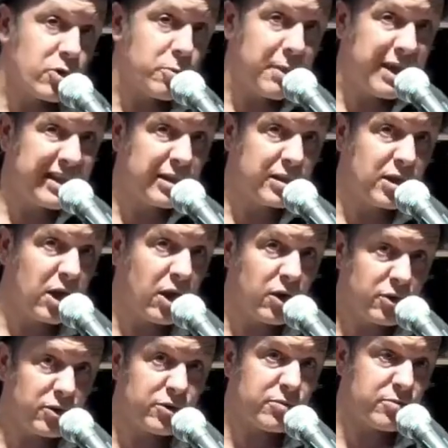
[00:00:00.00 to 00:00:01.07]
pedal
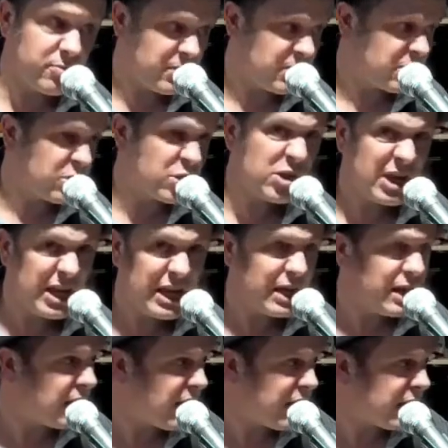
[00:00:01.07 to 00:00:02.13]
can't
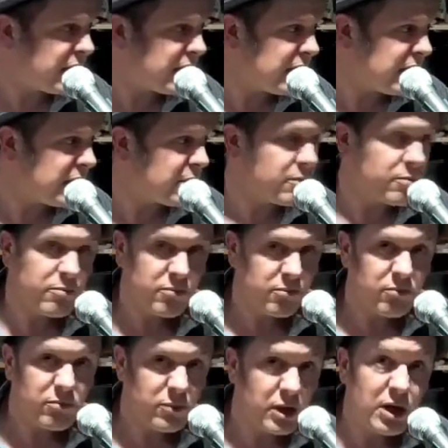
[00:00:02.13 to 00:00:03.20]
see it
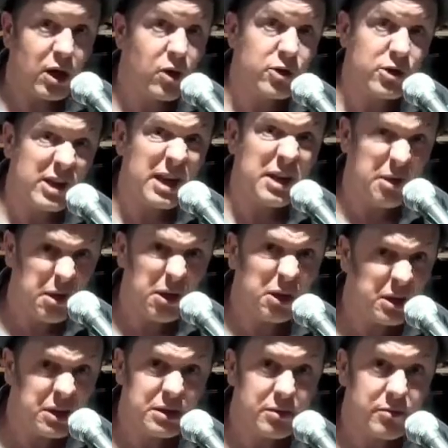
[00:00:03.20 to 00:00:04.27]
can't see a
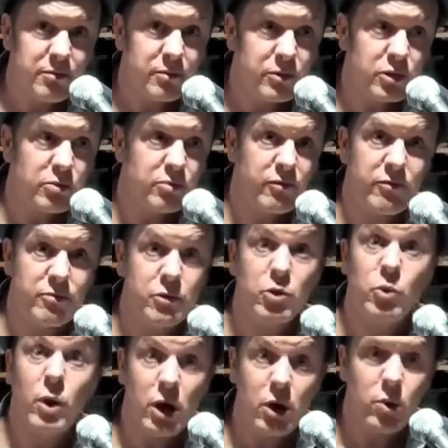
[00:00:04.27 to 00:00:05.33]
third to
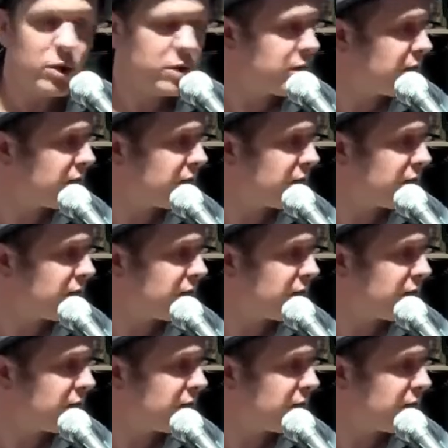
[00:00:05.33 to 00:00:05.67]
work with.